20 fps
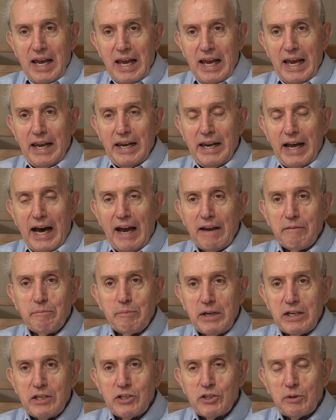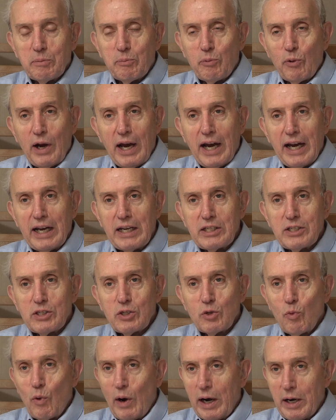And I've been
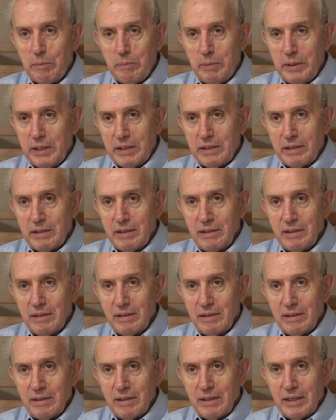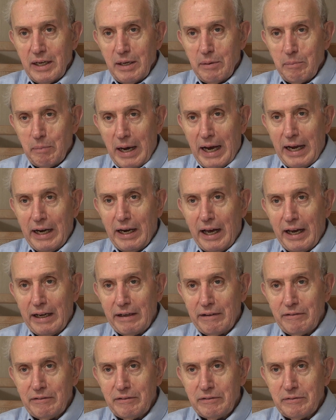surprised quite a bit in my life.